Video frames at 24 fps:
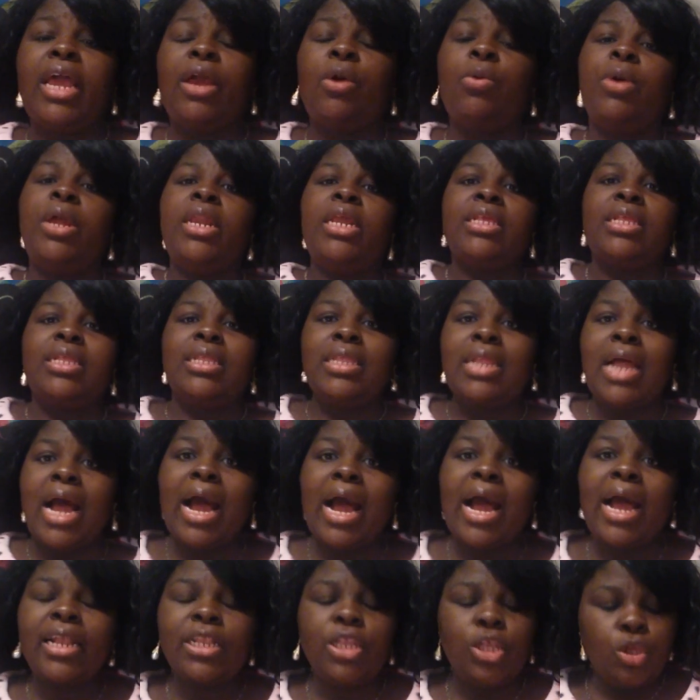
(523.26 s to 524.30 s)
like when it's
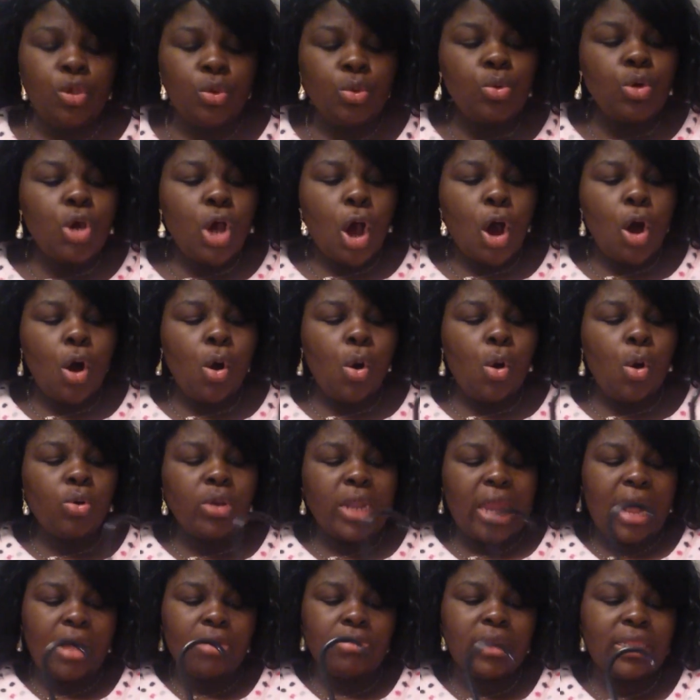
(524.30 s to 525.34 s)
not too
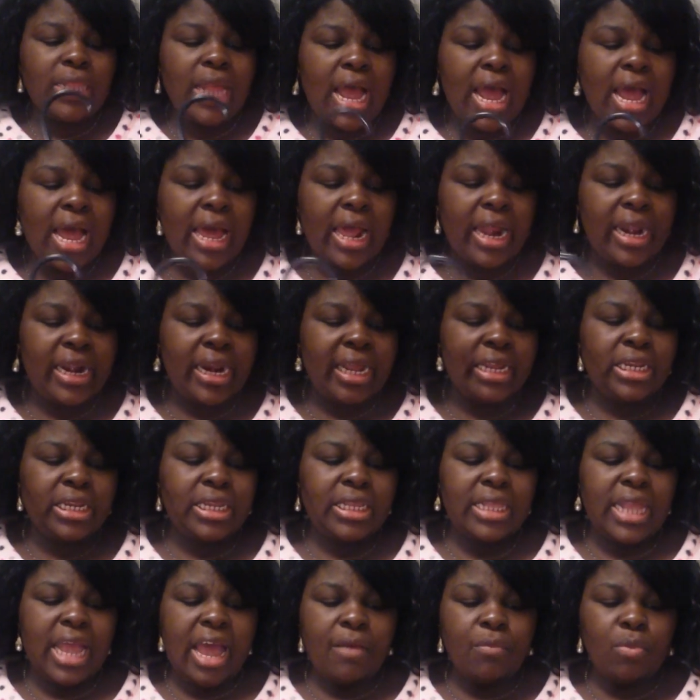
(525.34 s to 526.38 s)
cold outside and I
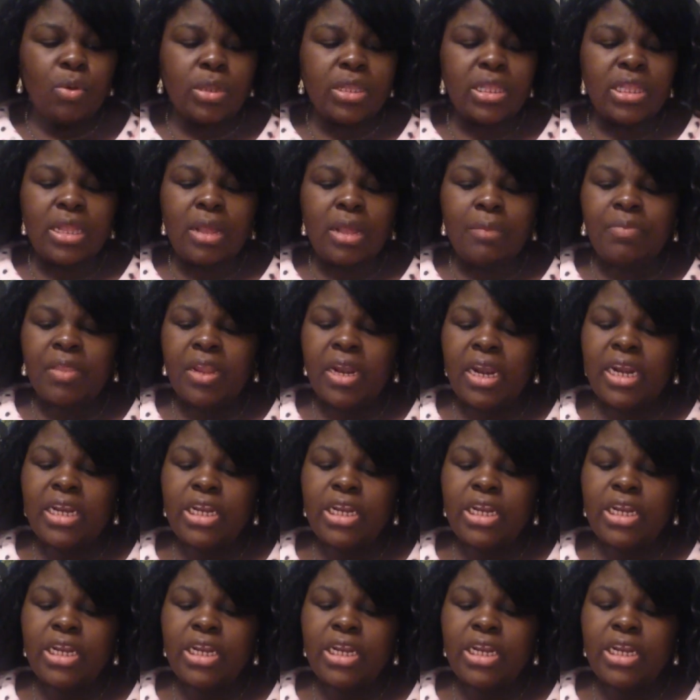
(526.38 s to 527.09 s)
just have on something.